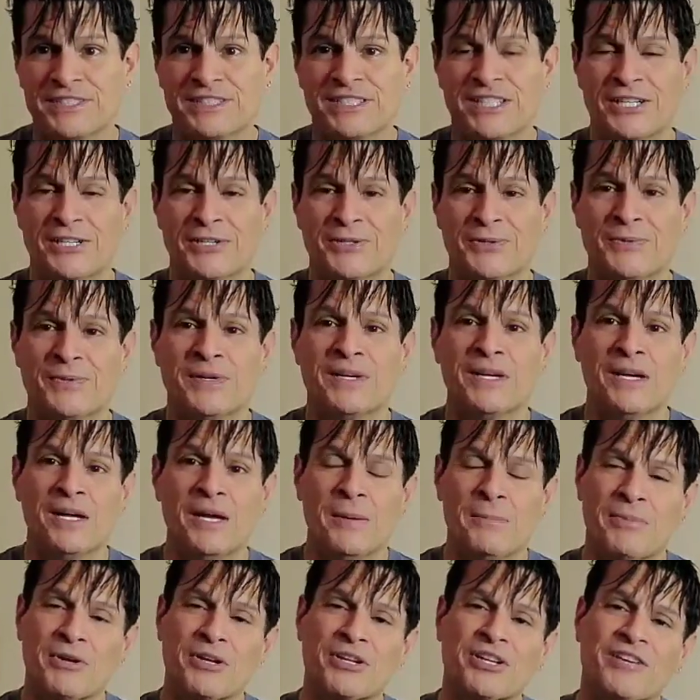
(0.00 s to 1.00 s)
So,
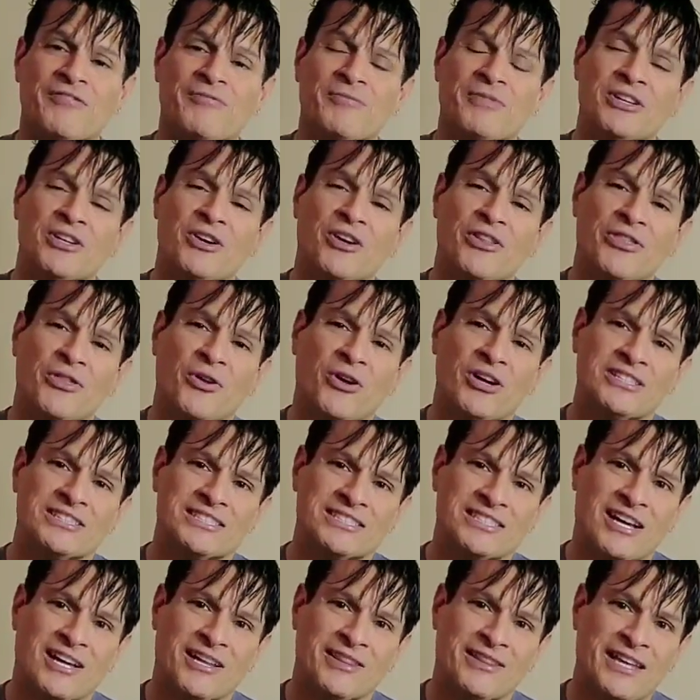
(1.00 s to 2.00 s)
but give me your
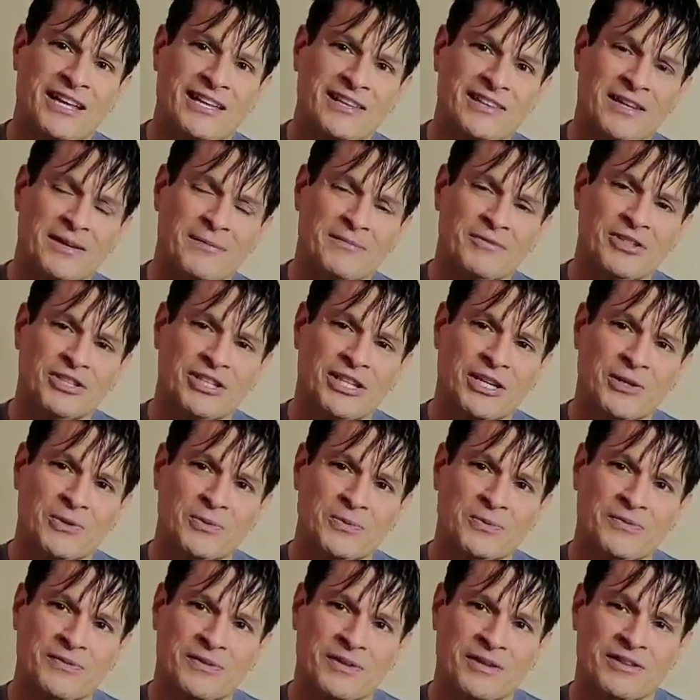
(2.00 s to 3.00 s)
thoughts on that.
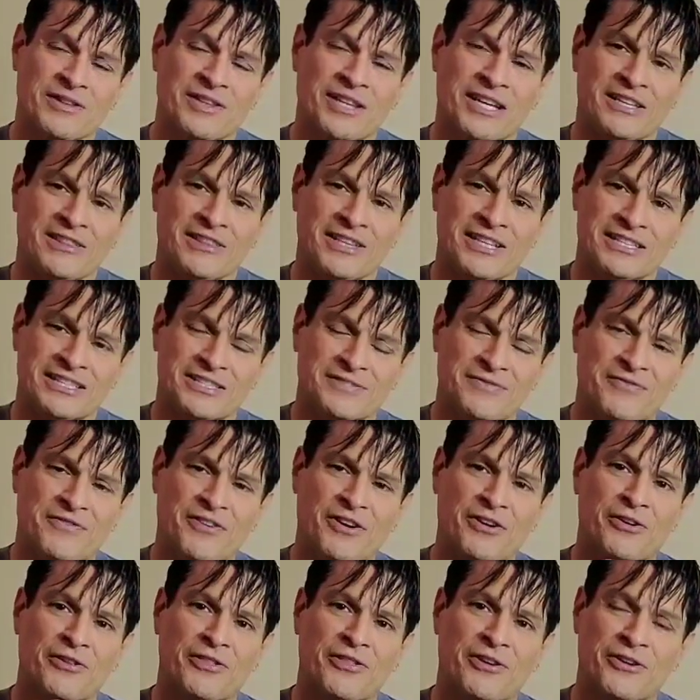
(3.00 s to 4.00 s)
Let's
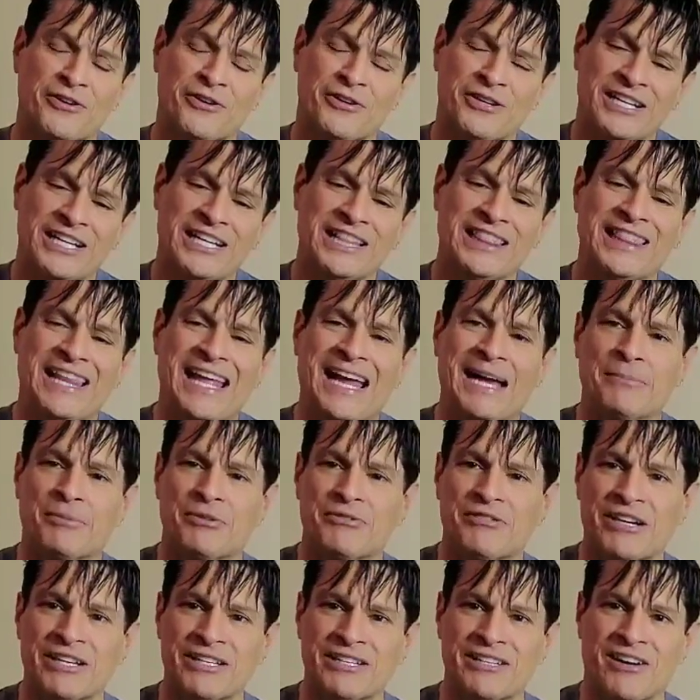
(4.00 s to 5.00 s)
further
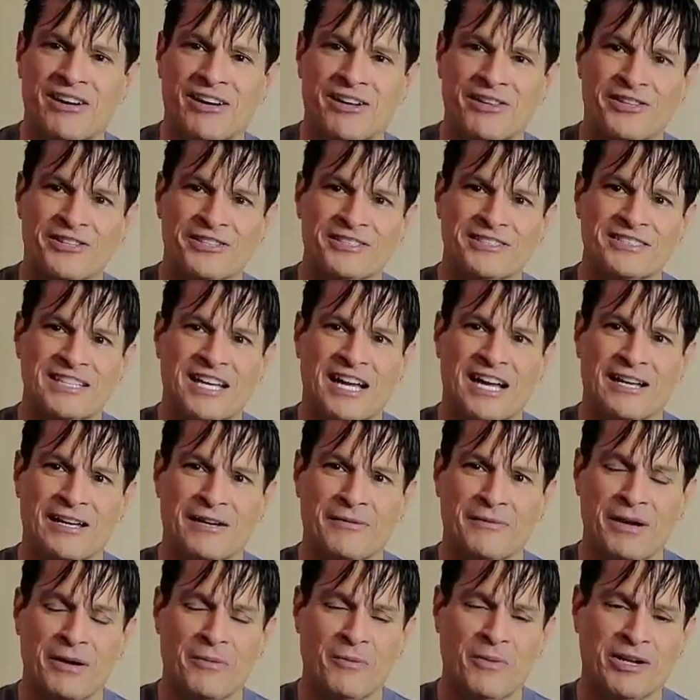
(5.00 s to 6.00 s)
elaborate on this.
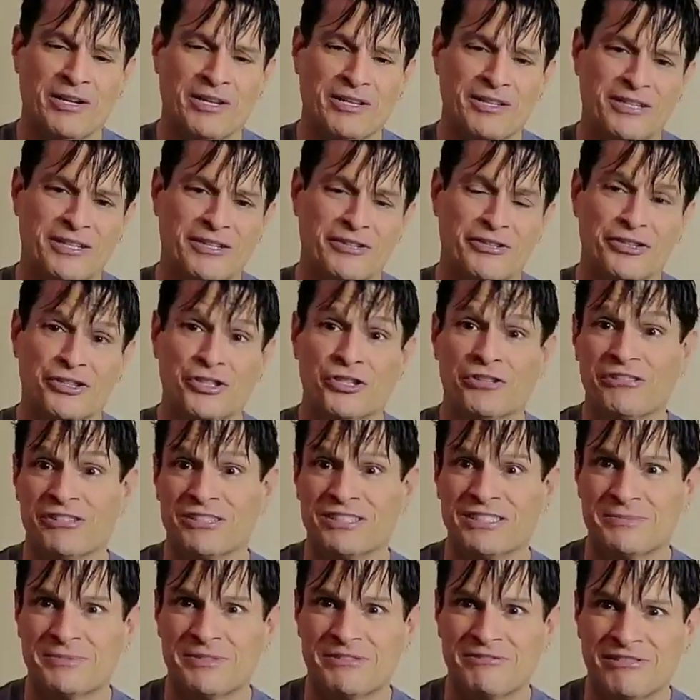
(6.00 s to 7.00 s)
I want to hear your
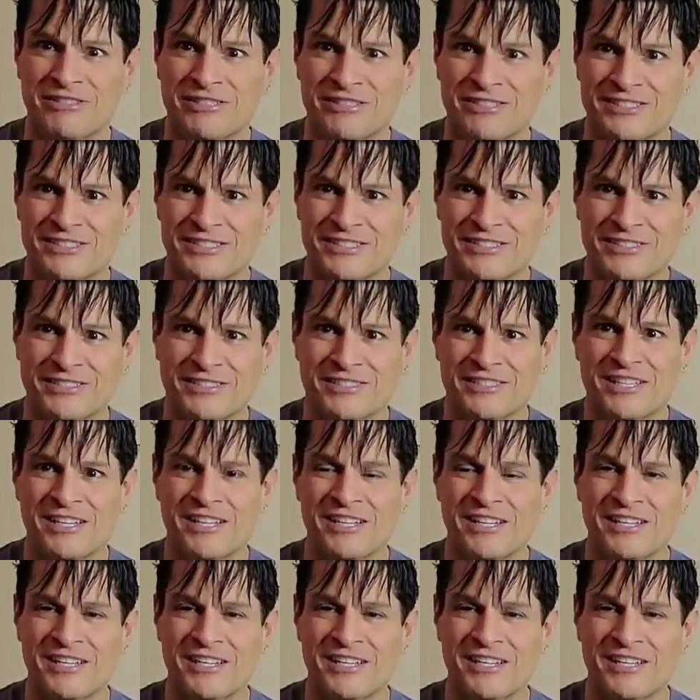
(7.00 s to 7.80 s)
experiences.